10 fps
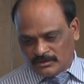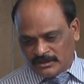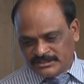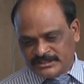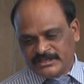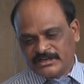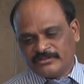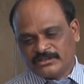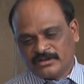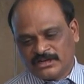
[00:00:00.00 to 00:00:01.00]
Excited
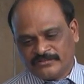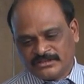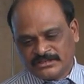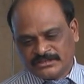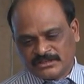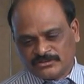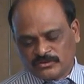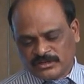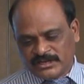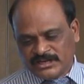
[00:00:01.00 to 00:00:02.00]
with our advice and result. To
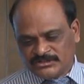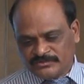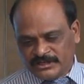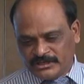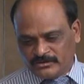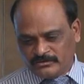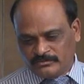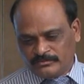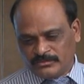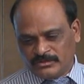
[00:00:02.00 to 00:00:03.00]
the clients, we need to
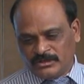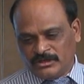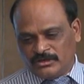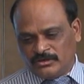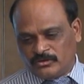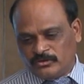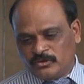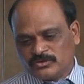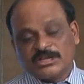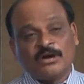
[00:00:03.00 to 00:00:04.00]

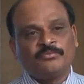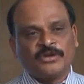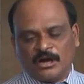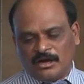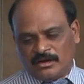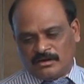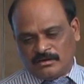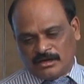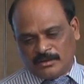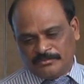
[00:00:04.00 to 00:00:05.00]
use the
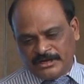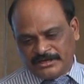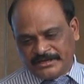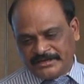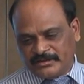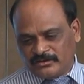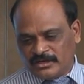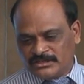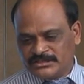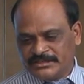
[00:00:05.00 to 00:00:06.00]
updated
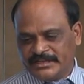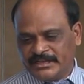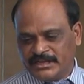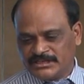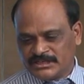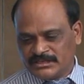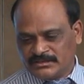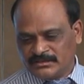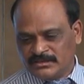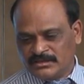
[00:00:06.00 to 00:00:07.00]
technology, delegation
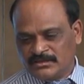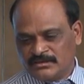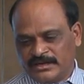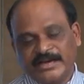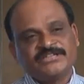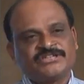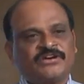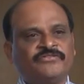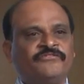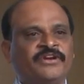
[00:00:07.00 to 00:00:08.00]
and
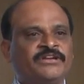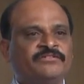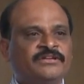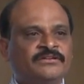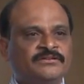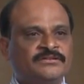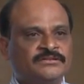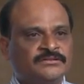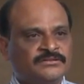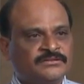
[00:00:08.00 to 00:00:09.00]
staff effectively.
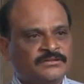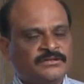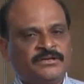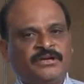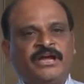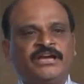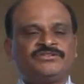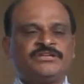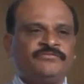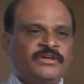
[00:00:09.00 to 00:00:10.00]

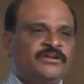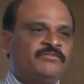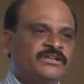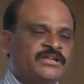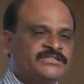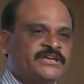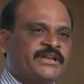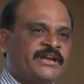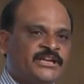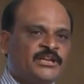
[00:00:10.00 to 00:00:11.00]
Actually, whenever there is a
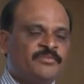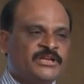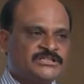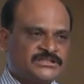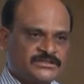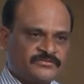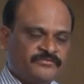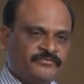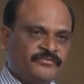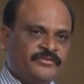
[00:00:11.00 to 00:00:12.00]
clientele base,
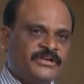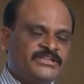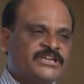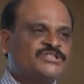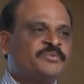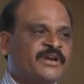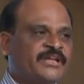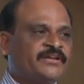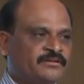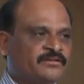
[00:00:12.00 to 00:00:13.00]
it is expanding,